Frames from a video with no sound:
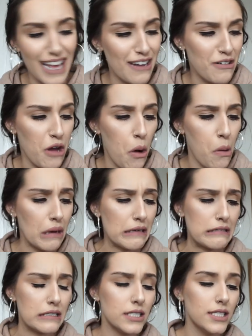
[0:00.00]
I don't know.
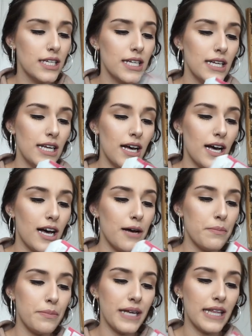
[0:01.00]
Ugh.
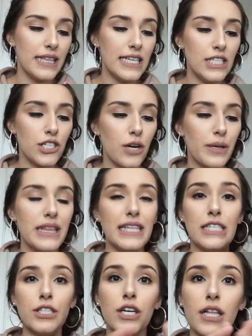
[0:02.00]
Um, but yeah, these are what
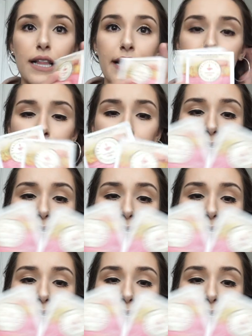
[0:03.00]
these look like.